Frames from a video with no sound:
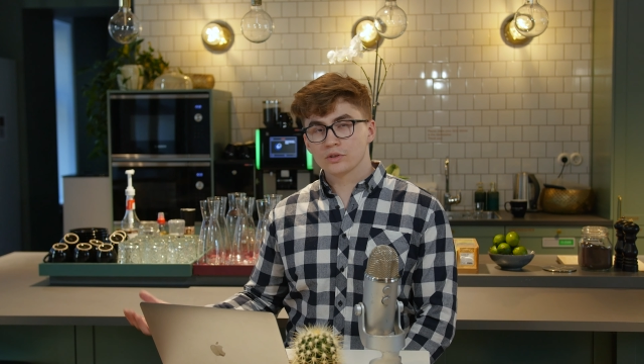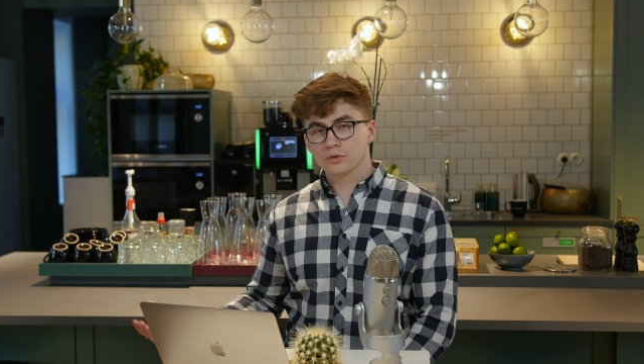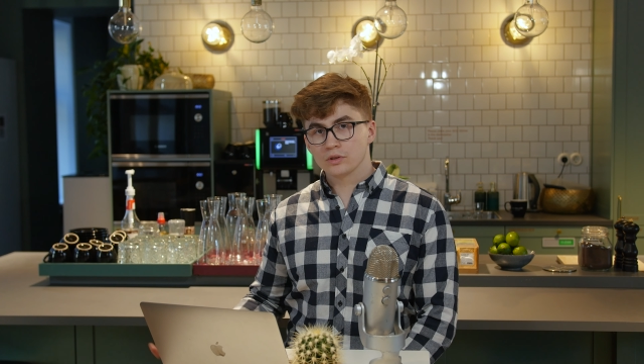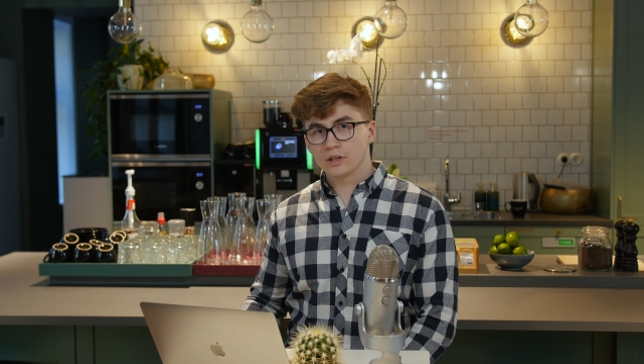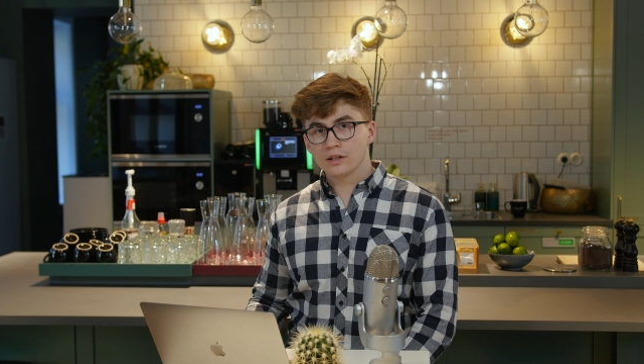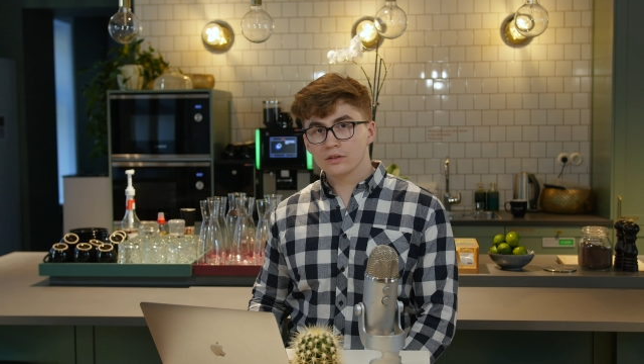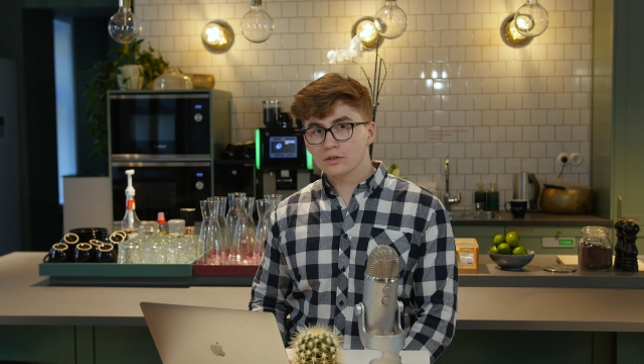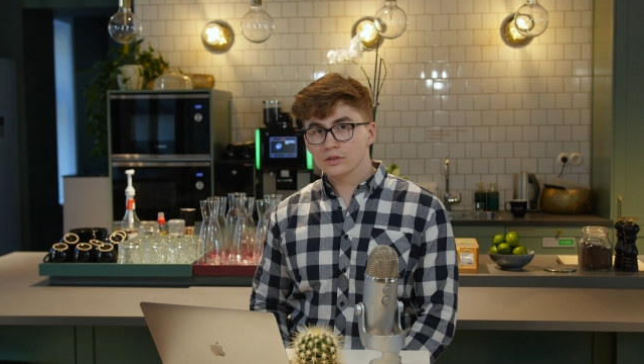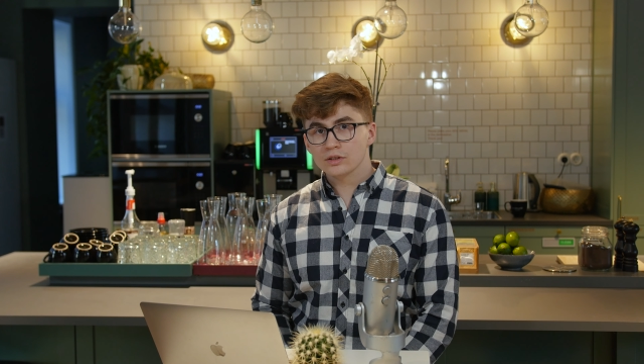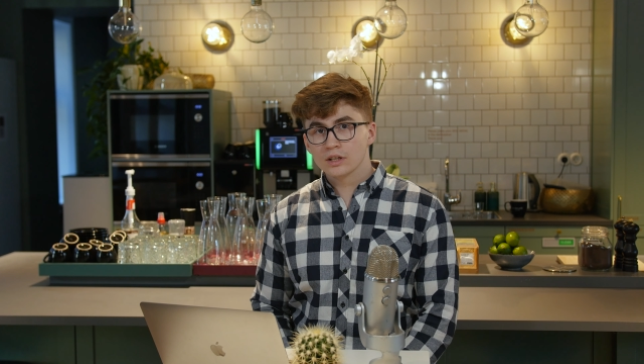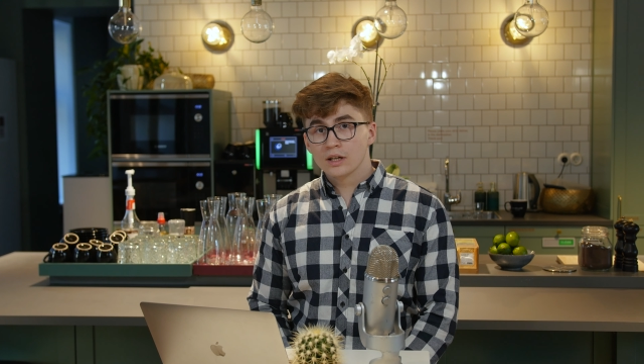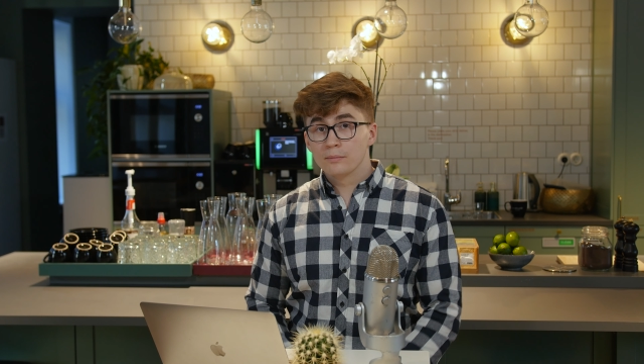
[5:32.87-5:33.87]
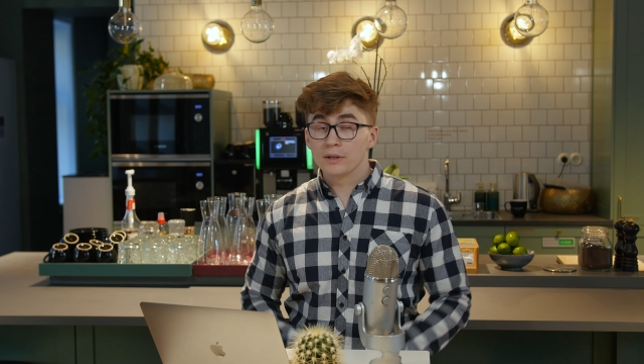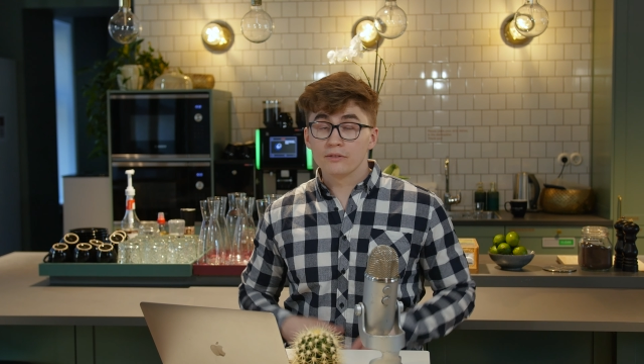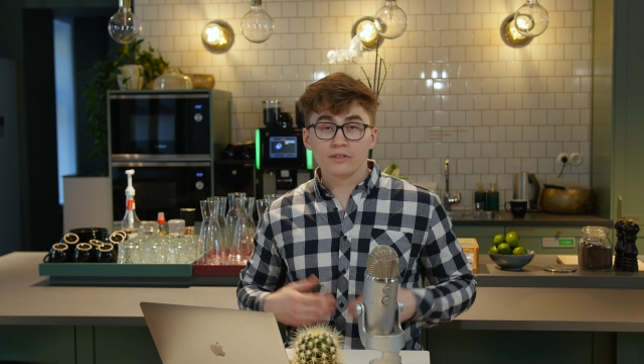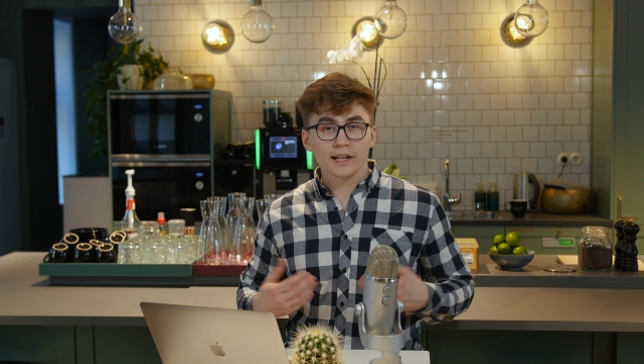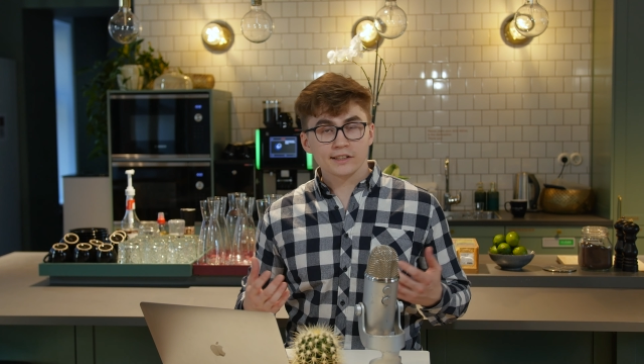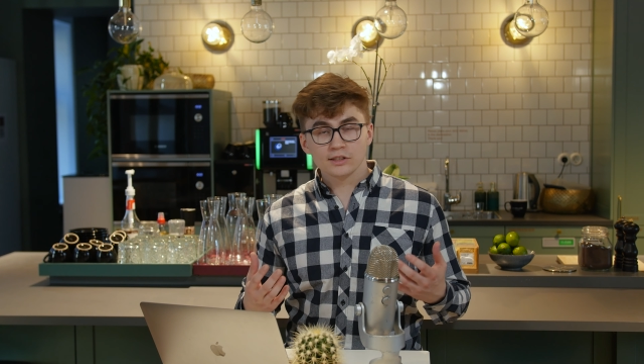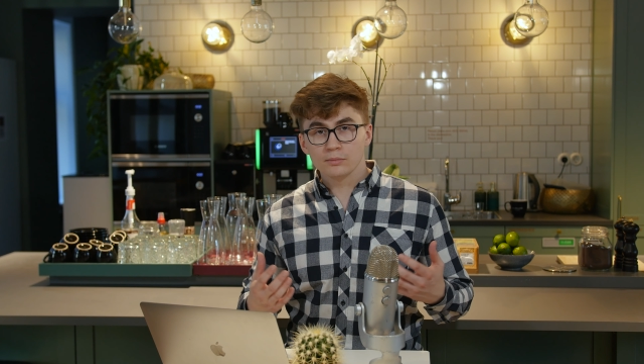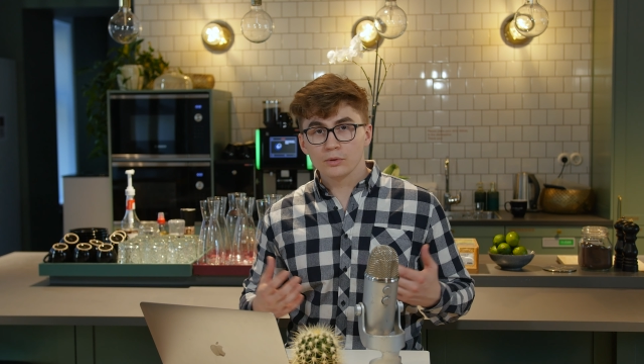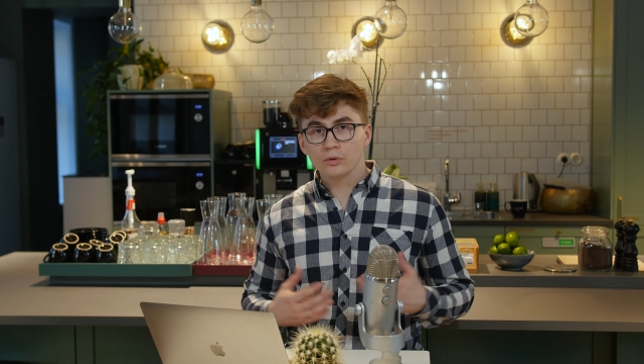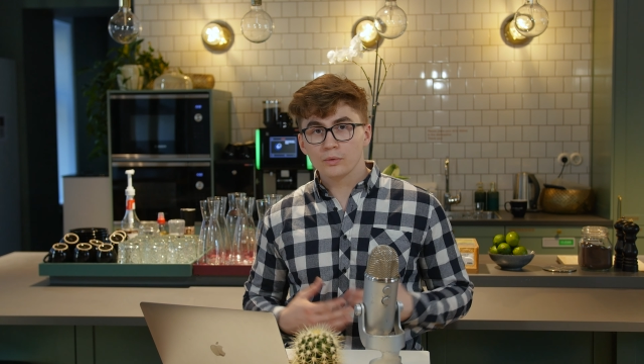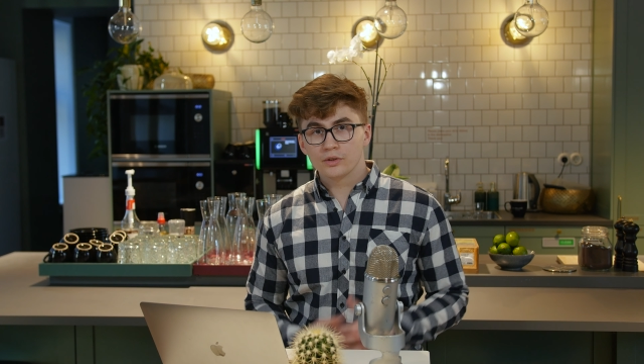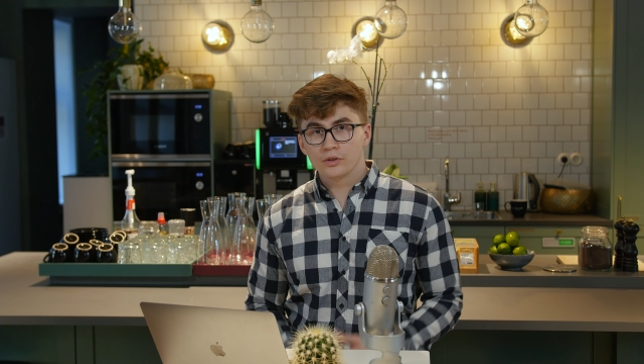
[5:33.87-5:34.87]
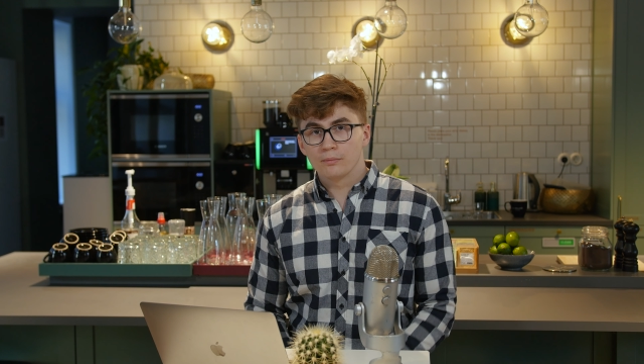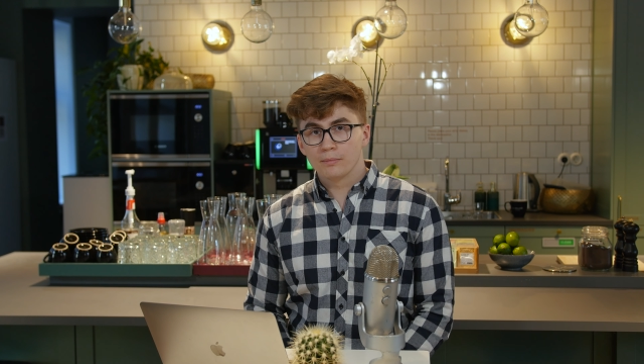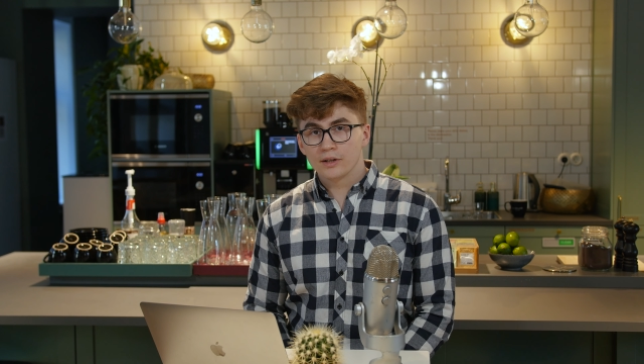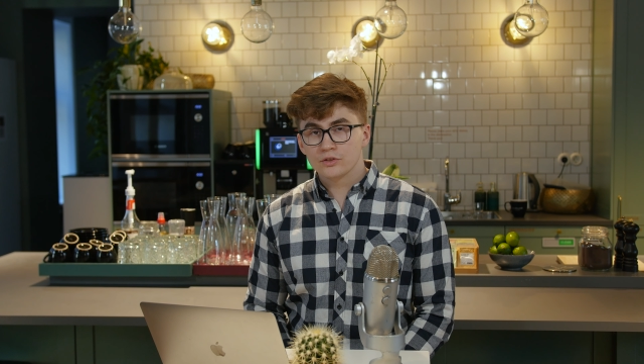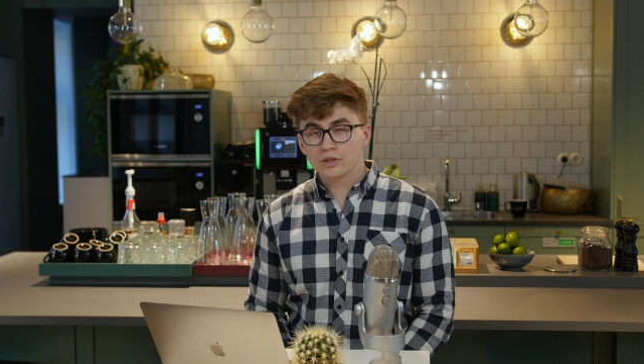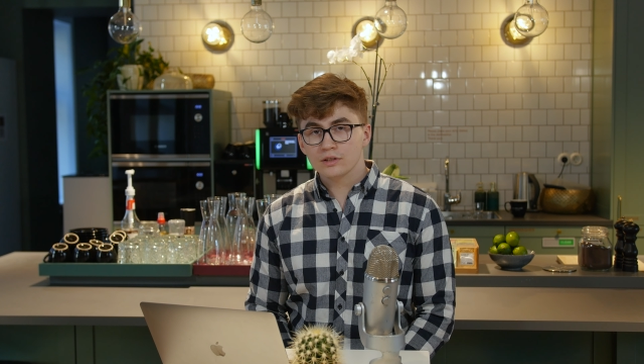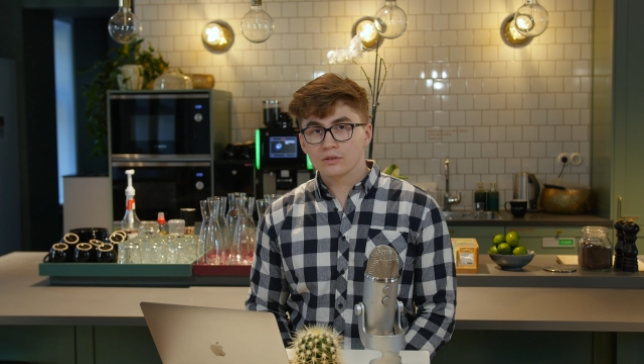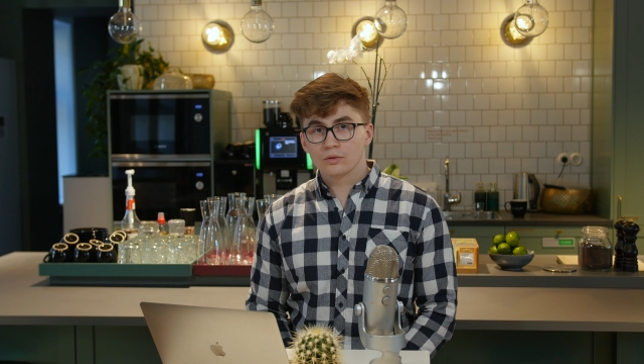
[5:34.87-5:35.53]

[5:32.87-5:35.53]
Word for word: with creators. Be flexible with your budget